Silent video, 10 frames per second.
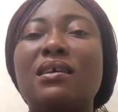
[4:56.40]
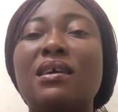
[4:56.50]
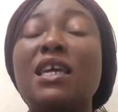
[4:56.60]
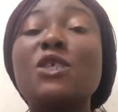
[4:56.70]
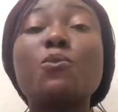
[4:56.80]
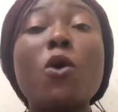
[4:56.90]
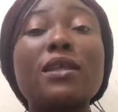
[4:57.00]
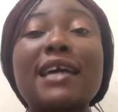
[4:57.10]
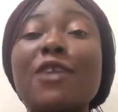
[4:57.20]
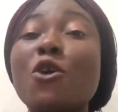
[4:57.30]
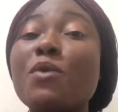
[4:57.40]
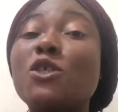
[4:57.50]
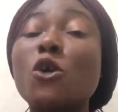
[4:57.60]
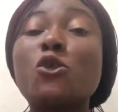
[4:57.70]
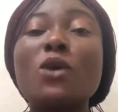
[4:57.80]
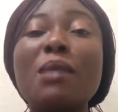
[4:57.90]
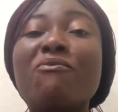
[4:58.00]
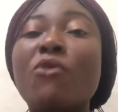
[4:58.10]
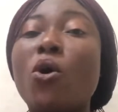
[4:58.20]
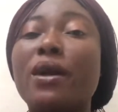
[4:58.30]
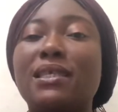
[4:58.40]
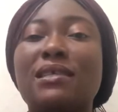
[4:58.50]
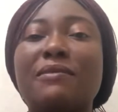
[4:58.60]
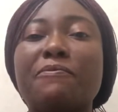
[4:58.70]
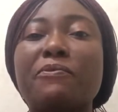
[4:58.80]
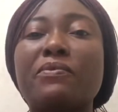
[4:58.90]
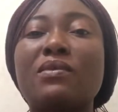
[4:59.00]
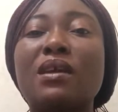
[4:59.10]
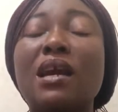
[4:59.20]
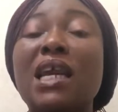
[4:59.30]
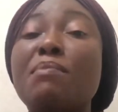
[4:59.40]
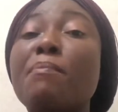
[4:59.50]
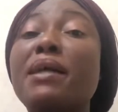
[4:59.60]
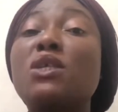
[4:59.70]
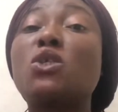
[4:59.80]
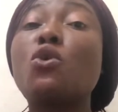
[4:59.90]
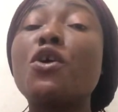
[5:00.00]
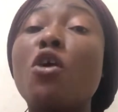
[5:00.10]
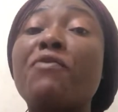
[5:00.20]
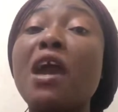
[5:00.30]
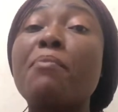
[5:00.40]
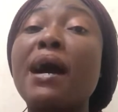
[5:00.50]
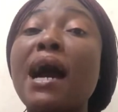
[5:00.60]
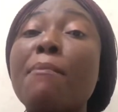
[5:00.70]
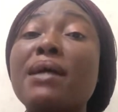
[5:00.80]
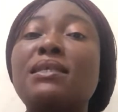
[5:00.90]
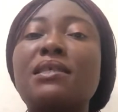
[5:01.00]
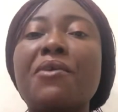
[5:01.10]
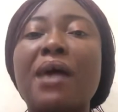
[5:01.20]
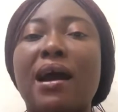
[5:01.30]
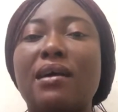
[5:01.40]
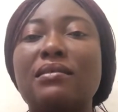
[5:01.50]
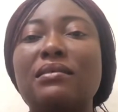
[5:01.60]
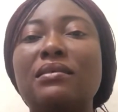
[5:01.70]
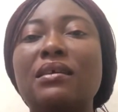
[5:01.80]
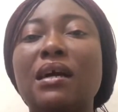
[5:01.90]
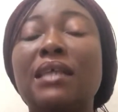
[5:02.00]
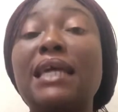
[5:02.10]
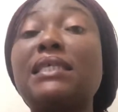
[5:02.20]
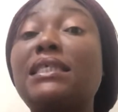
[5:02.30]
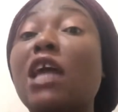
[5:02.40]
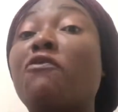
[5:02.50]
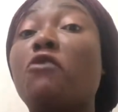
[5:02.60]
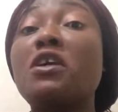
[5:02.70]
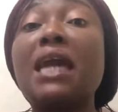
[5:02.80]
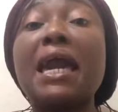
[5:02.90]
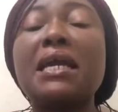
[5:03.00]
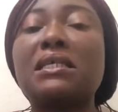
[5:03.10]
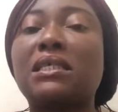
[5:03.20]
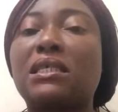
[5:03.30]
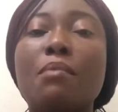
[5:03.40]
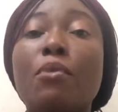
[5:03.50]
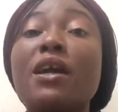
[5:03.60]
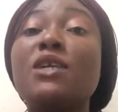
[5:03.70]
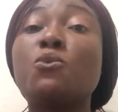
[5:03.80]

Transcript: His word cannot return to Him void. Remember the story of Abraham and Sarah. They stayed for years, but his